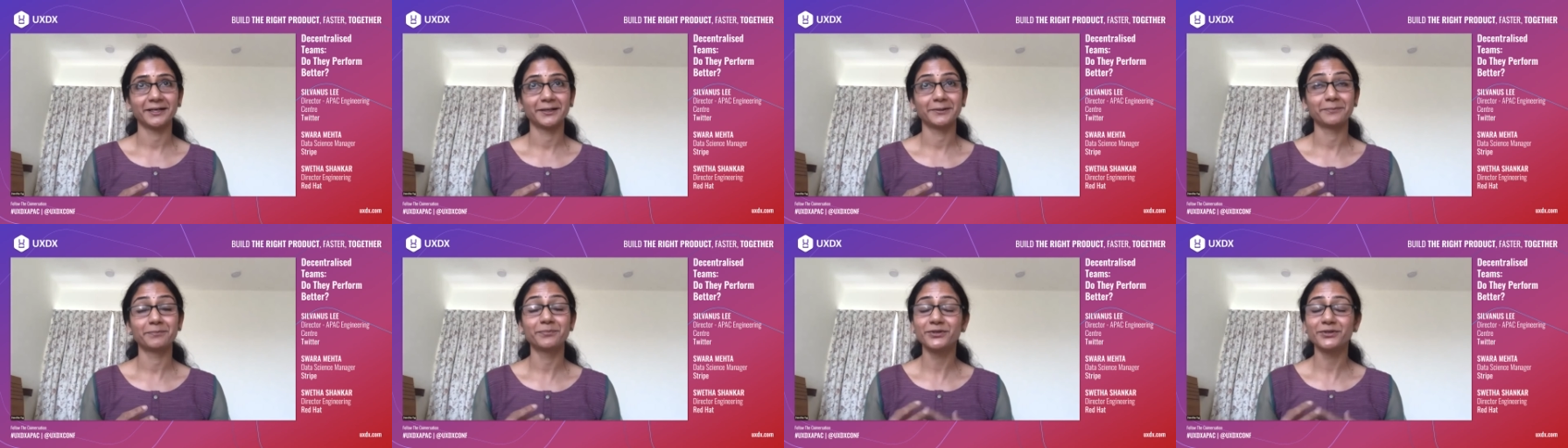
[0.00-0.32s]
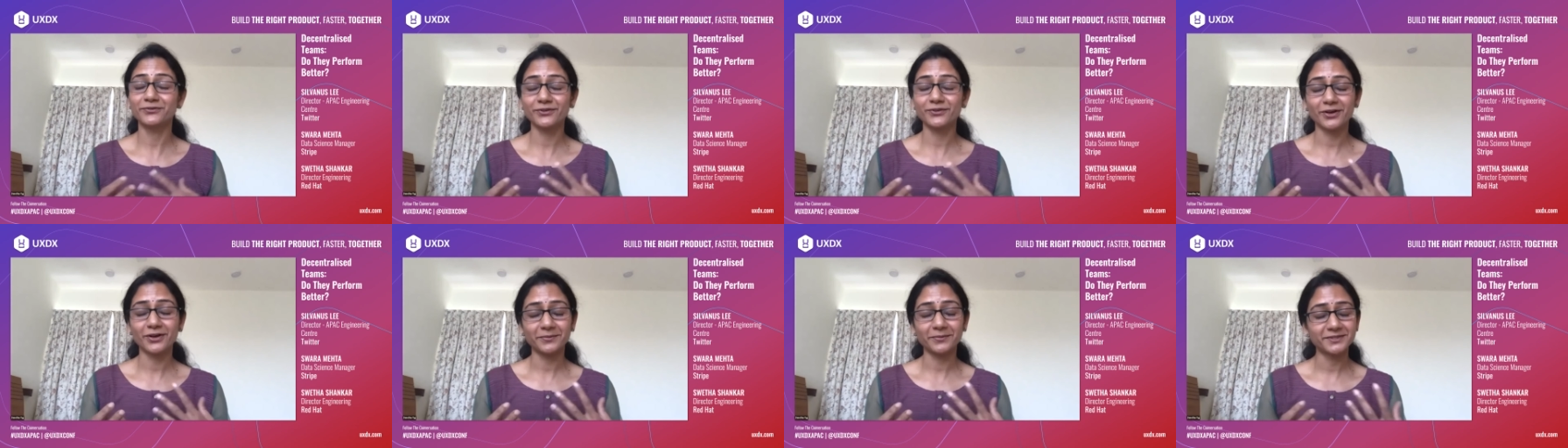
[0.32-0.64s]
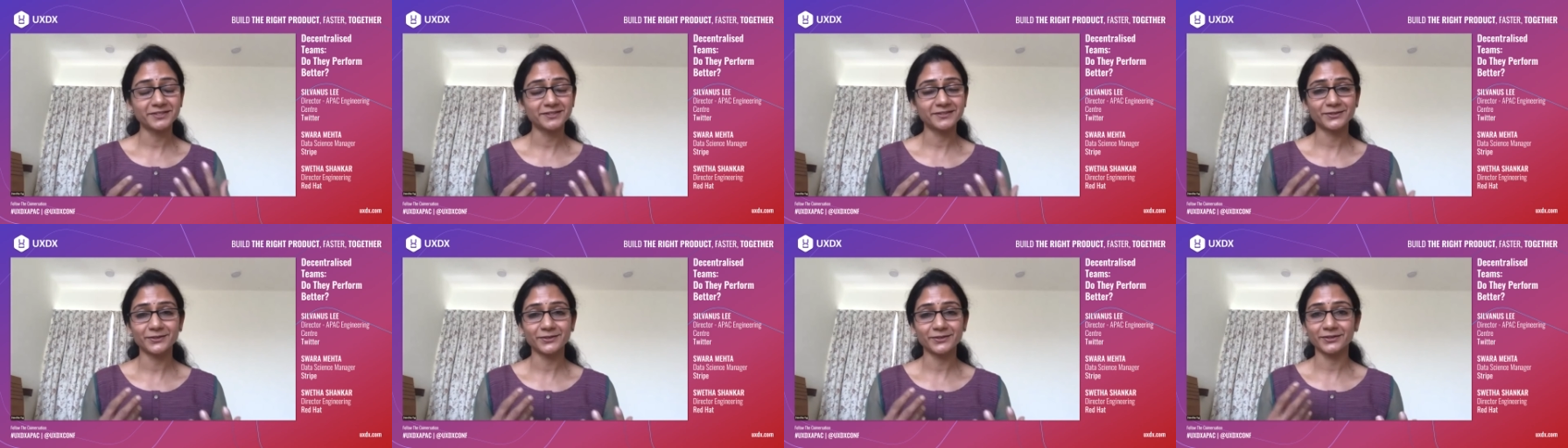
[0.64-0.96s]

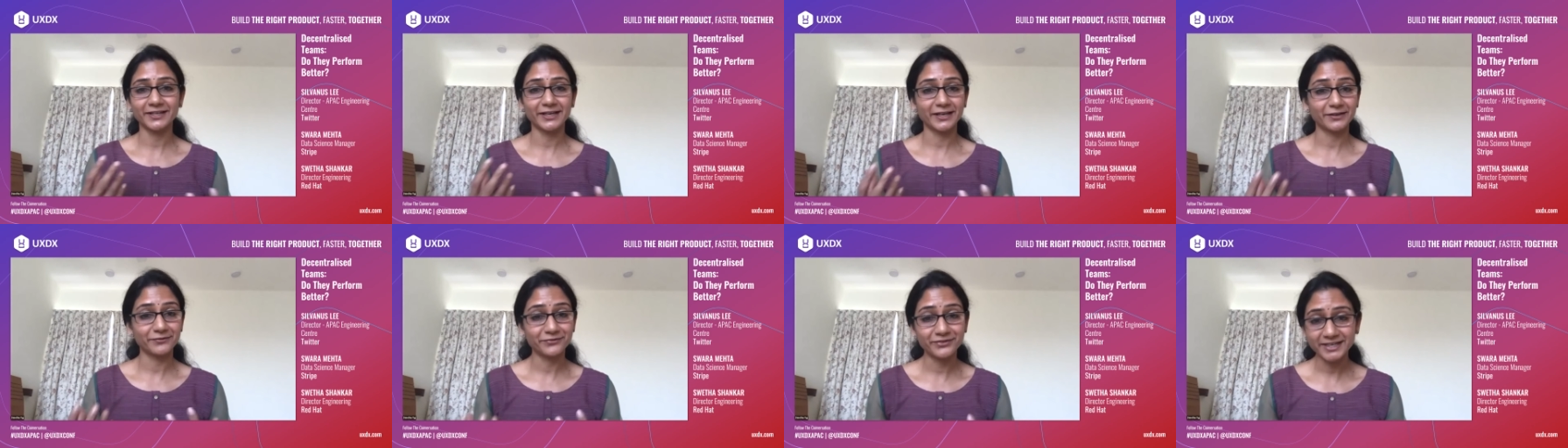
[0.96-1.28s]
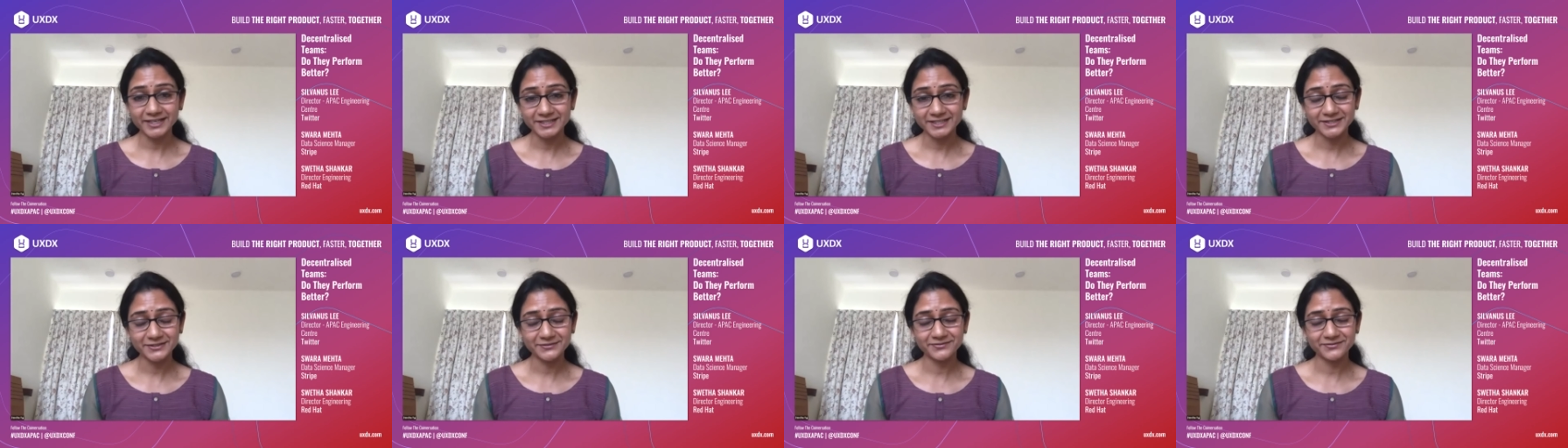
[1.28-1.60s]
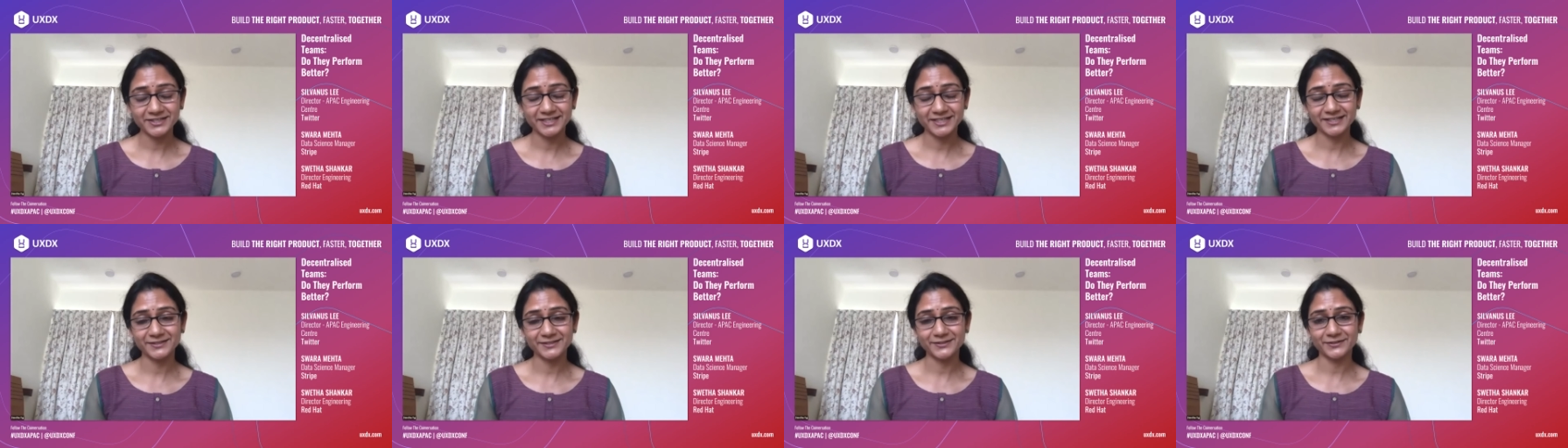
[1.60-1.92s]
performance or the
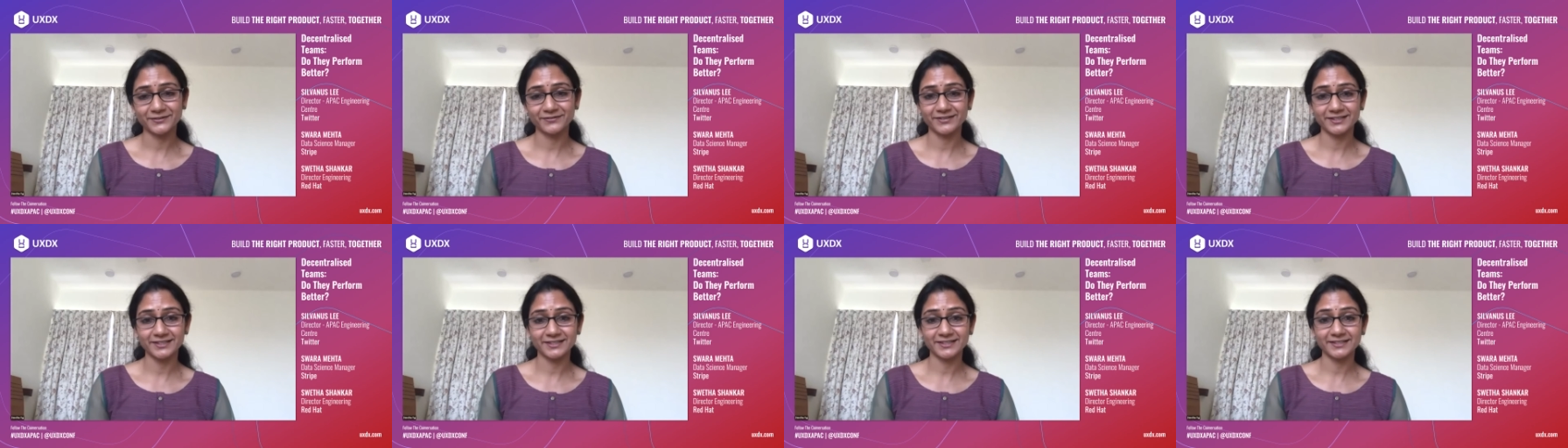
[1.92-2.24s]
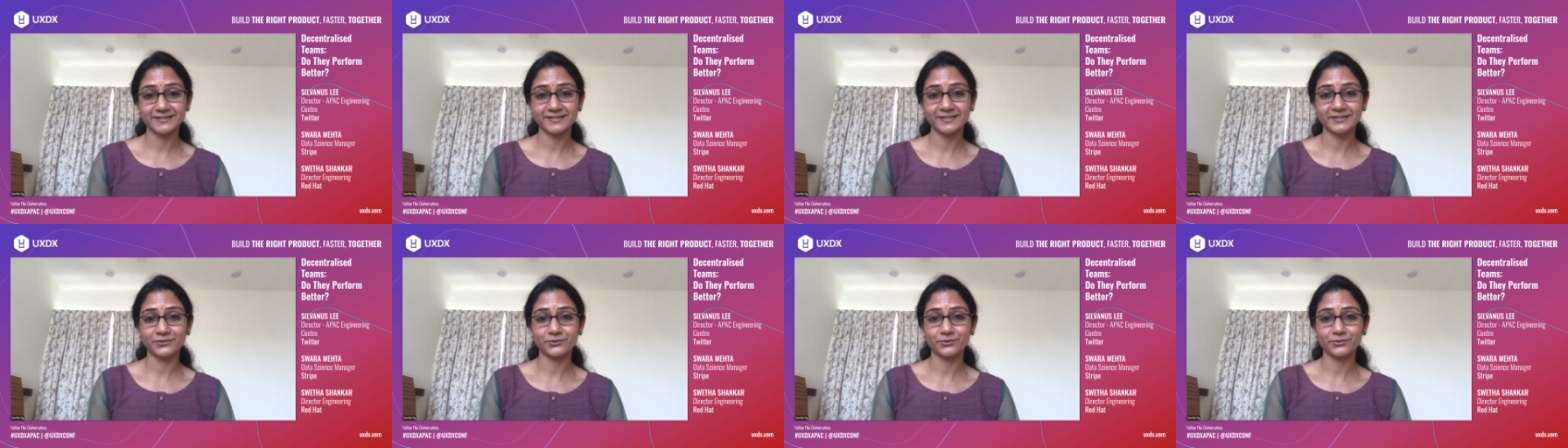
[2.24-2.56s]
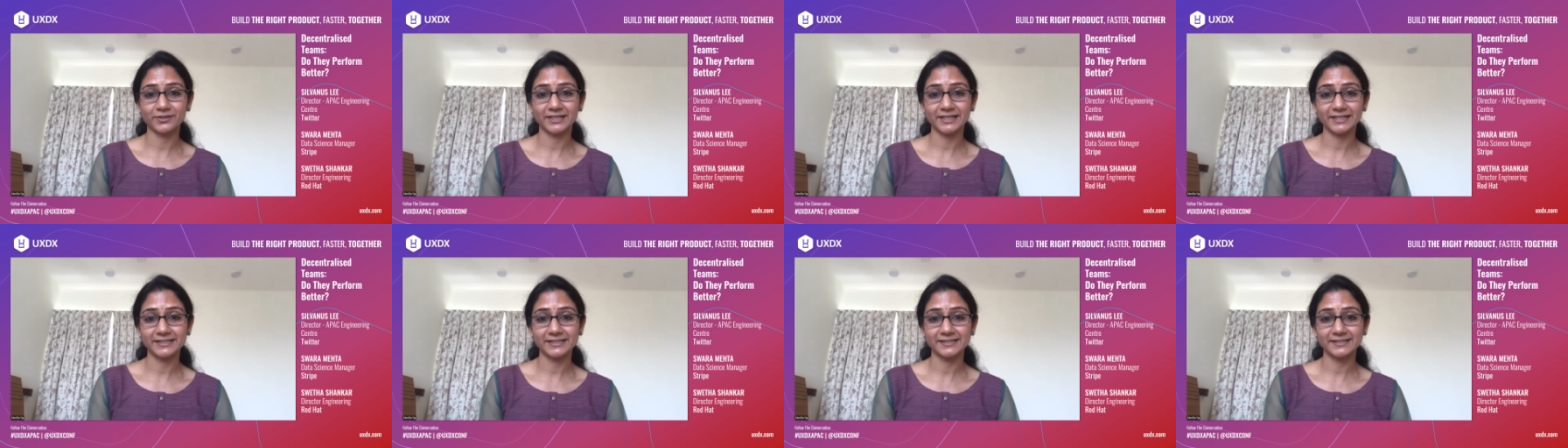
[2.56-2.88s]
effectiveness of the
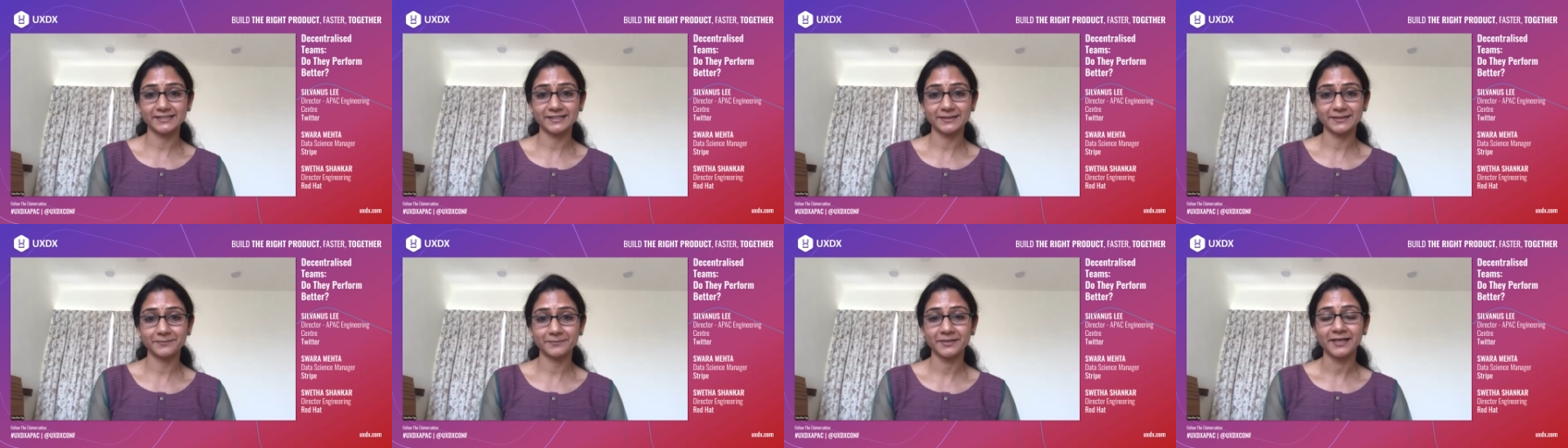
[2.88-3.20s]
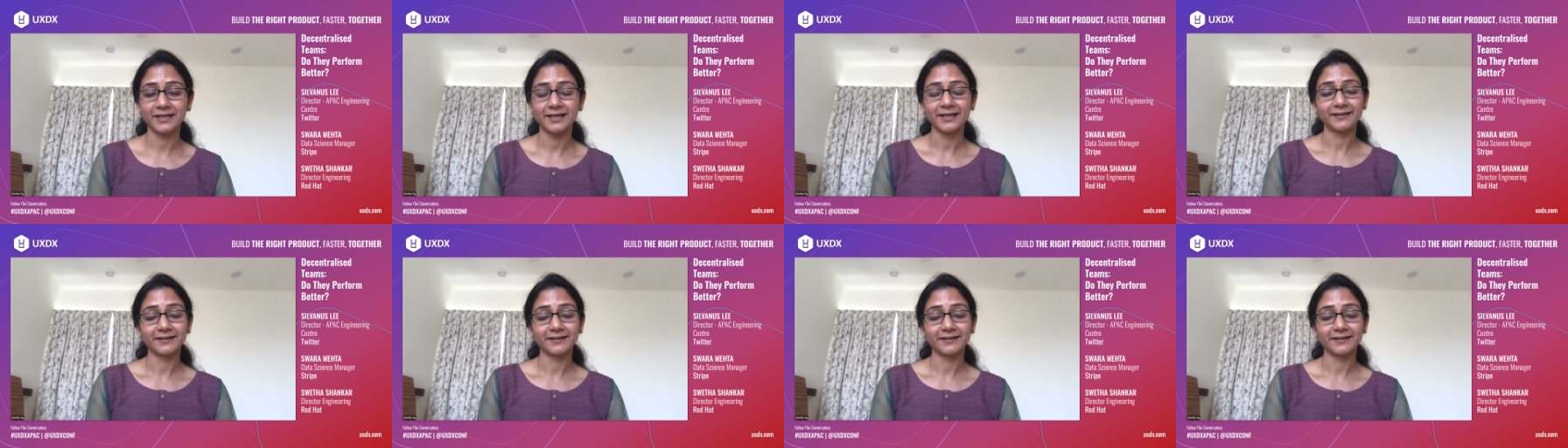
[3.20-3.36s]
decentralized team?